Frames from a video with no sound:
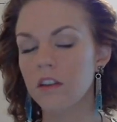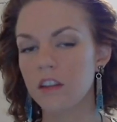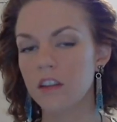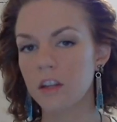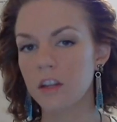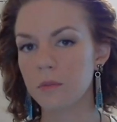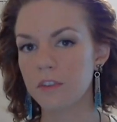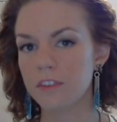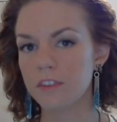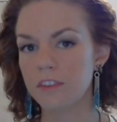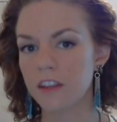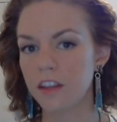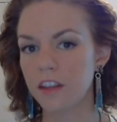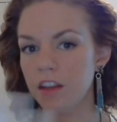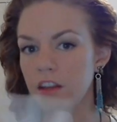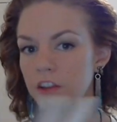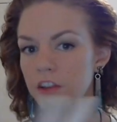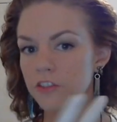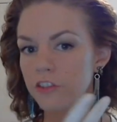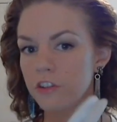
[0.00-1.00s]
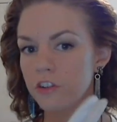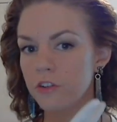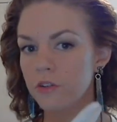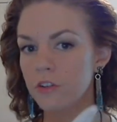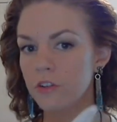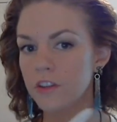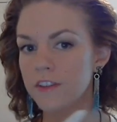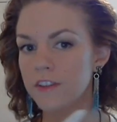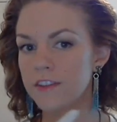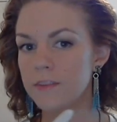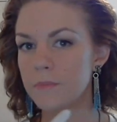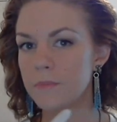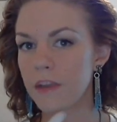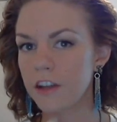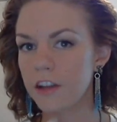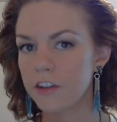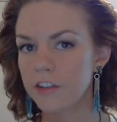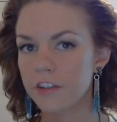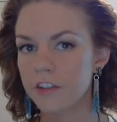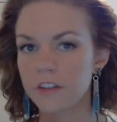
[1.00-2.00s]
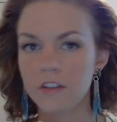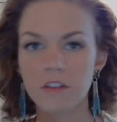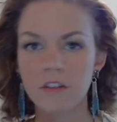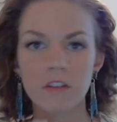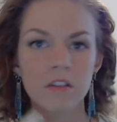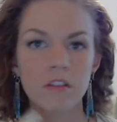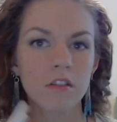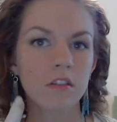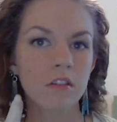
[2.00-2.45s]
And I'm just taking a general inspection.